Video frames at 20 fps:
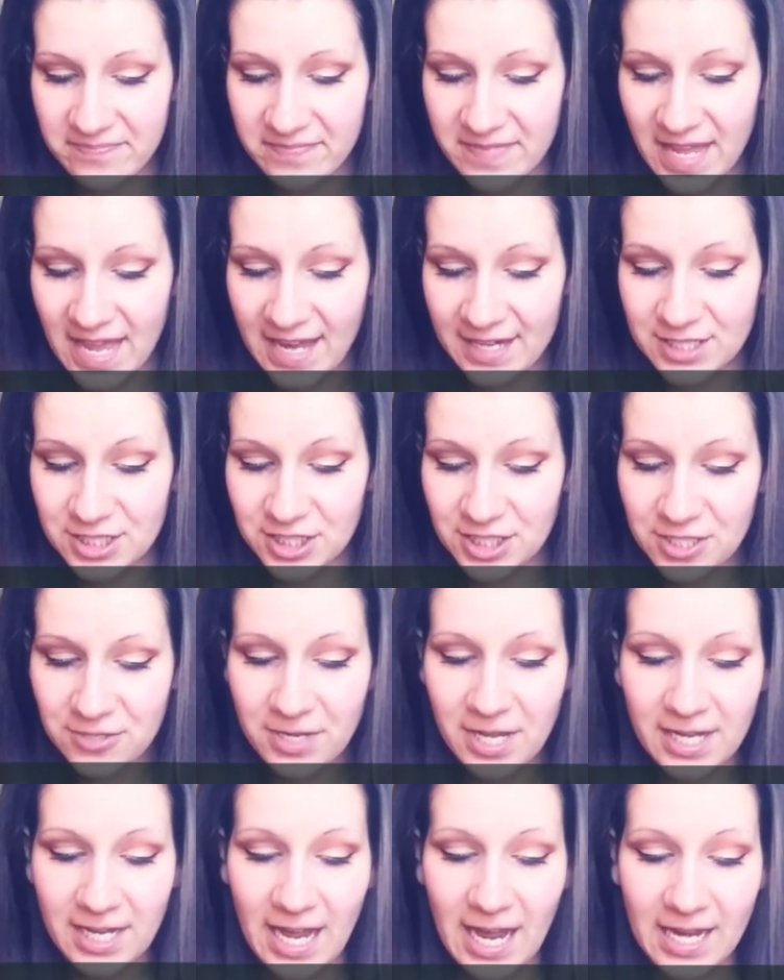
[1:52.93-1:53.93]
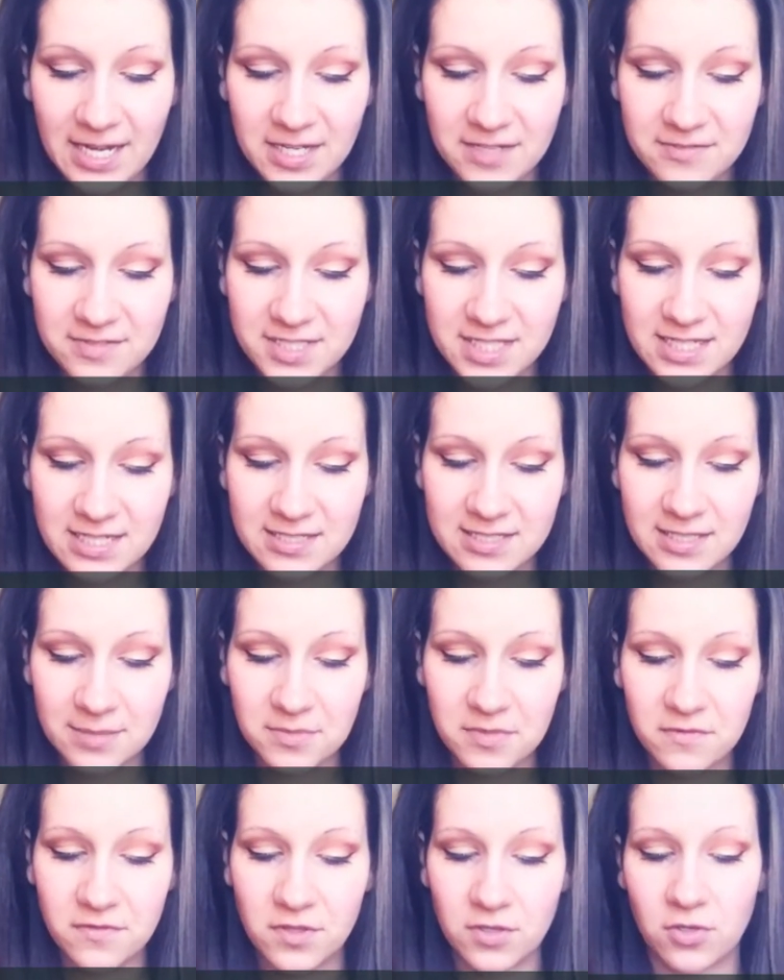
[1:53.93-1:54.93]
Actually, you can kind of see some
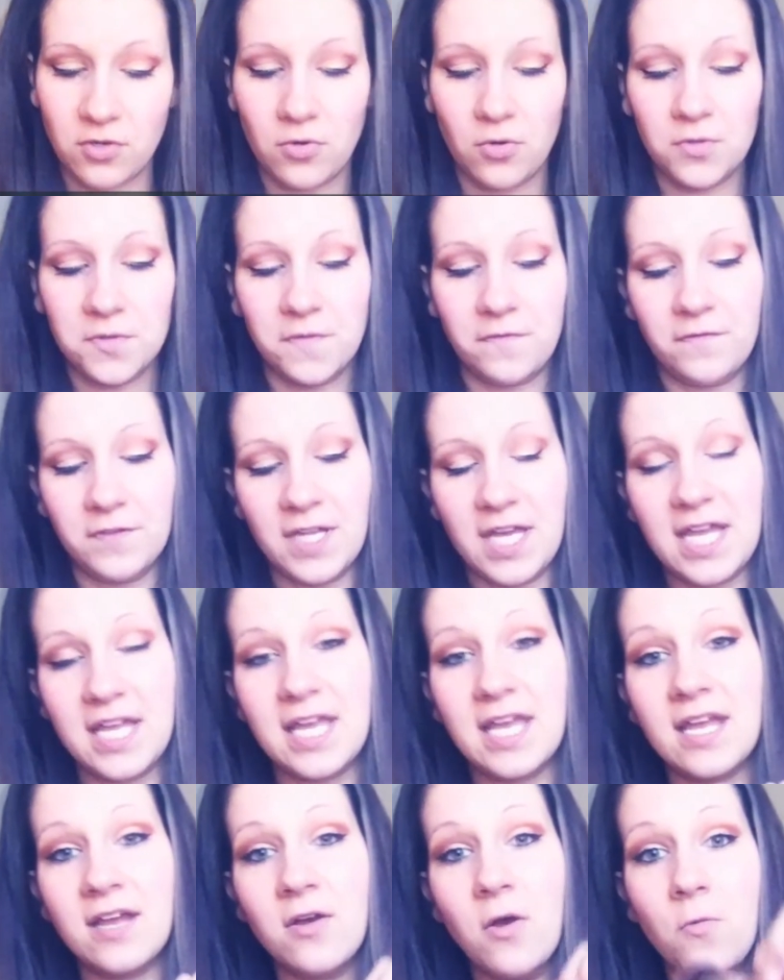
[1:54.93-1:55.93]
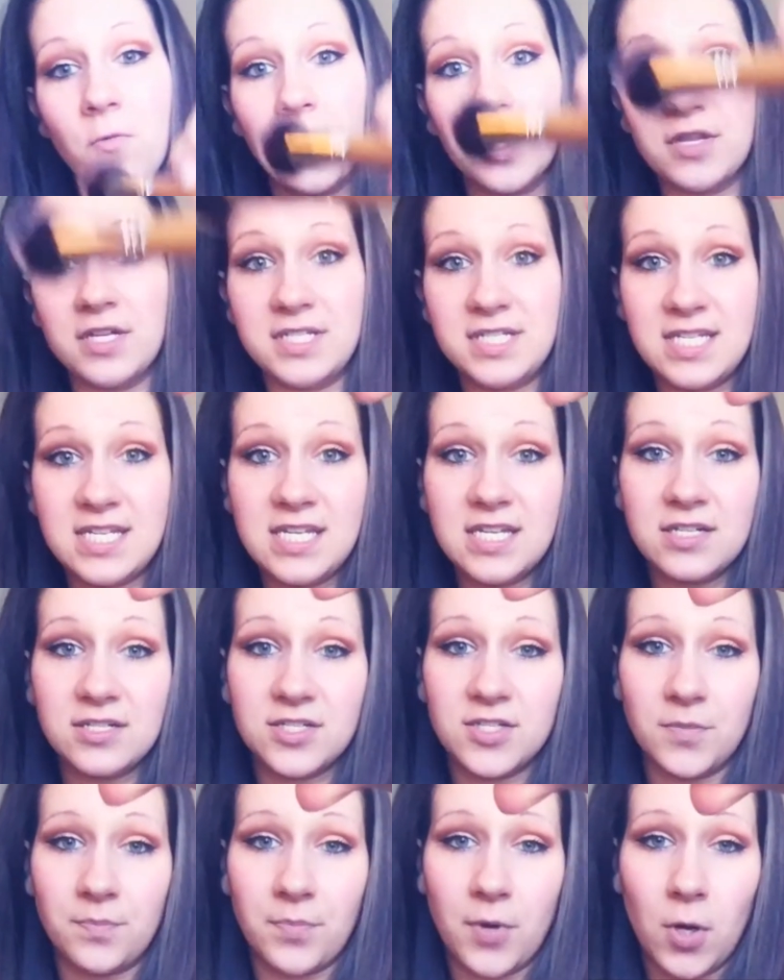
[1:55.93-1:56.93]
of the gold flaking where the T is
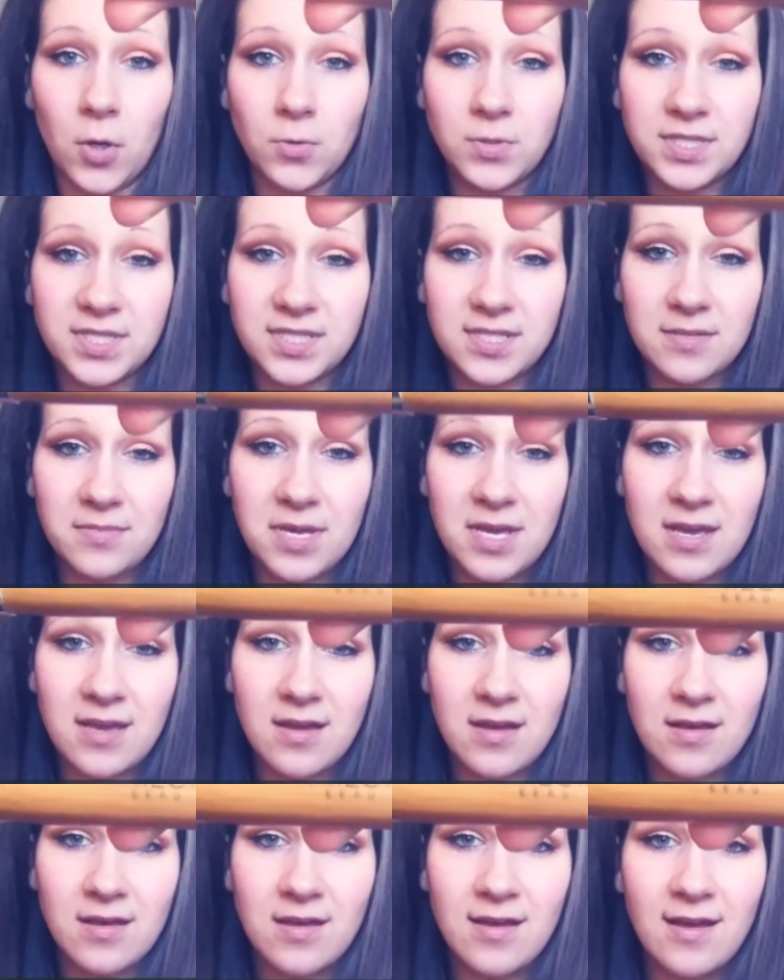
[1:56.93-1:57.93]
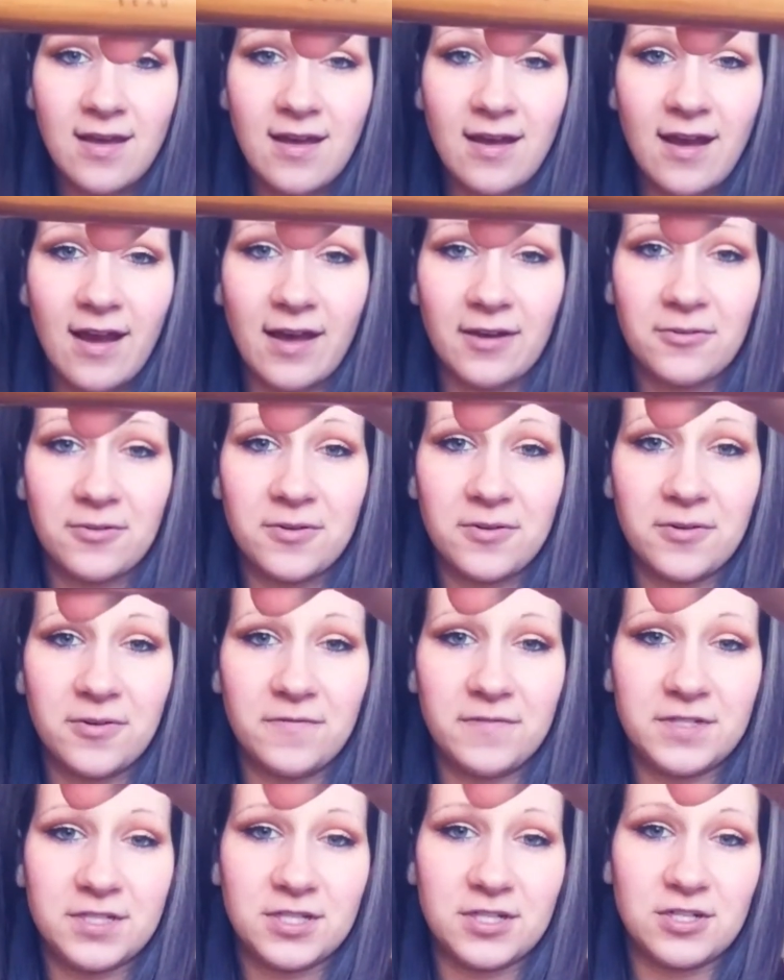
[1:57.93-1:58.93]
supposed to be. I don't know if
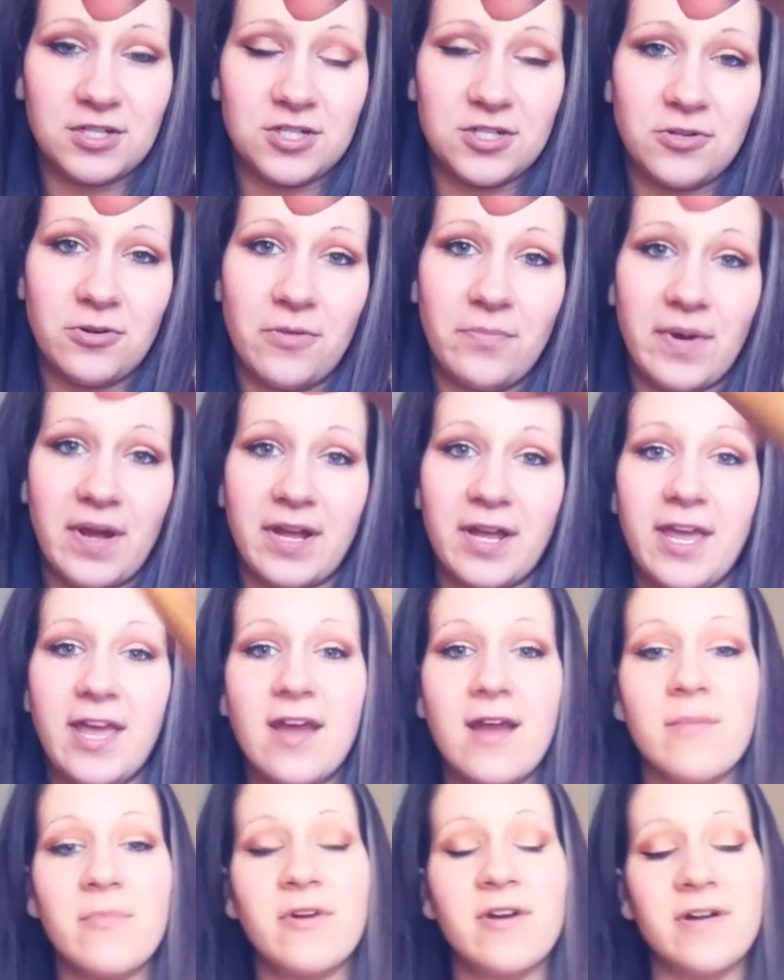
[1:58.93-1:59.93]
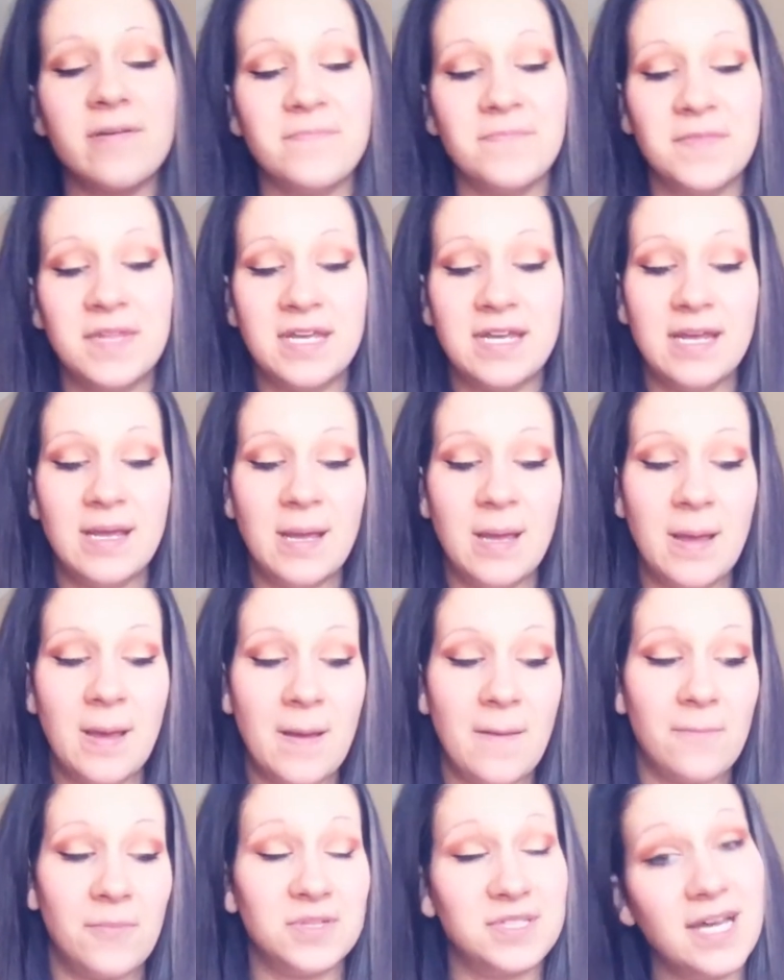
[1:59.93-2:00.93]
it's gonna show up on camera,
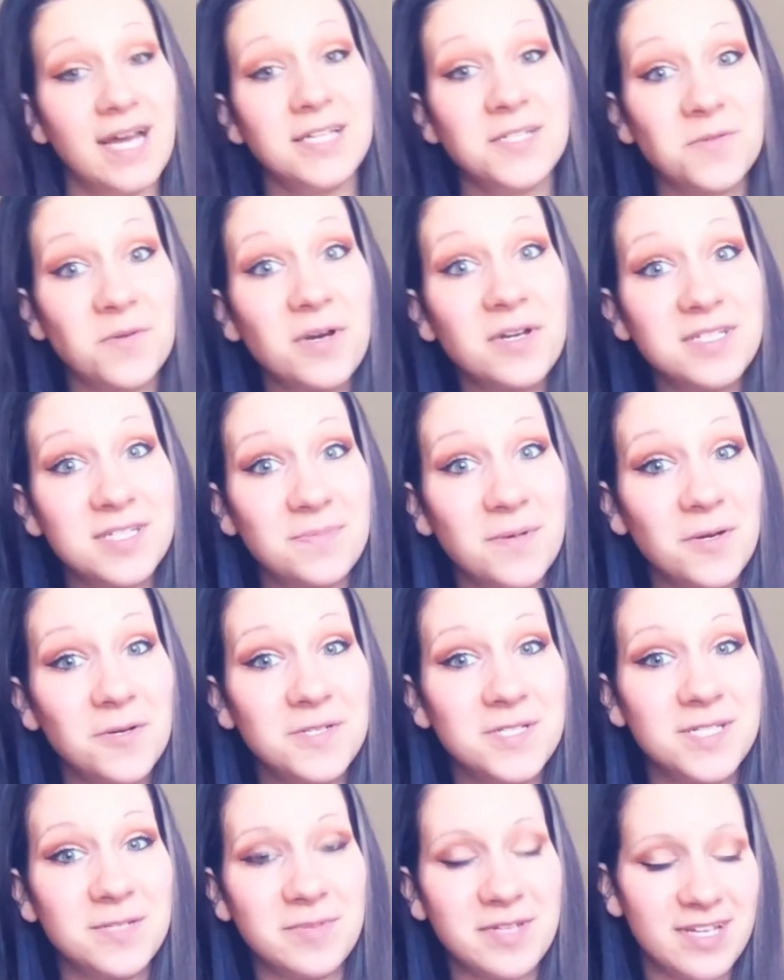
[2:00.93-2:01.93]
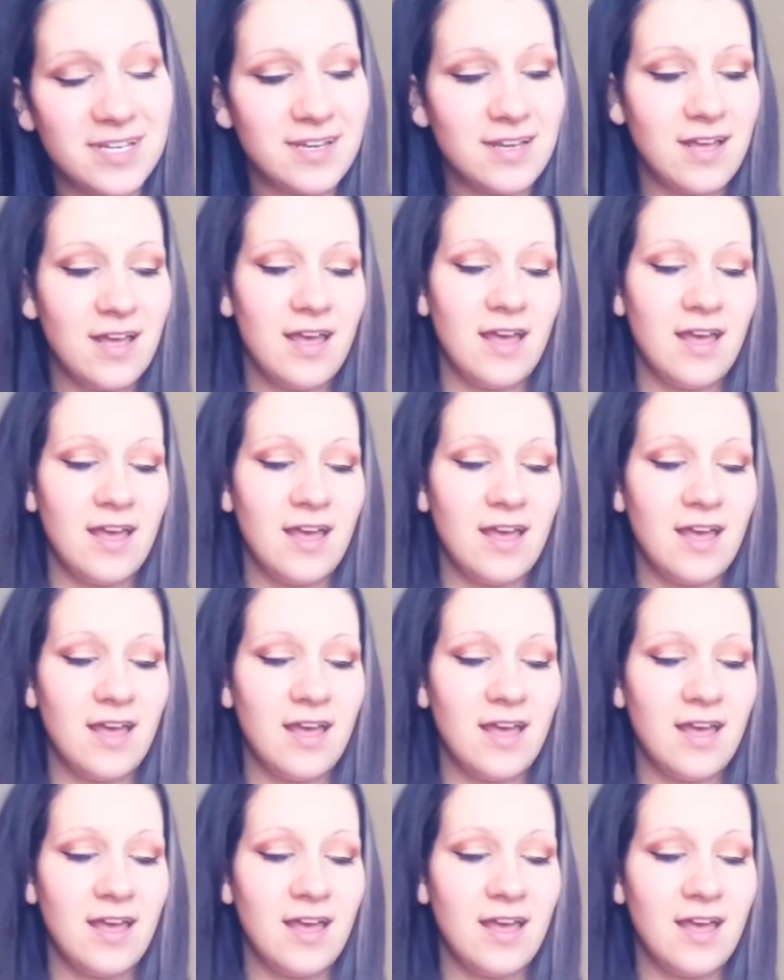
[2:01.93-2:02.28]
but that's where it's supposed to be.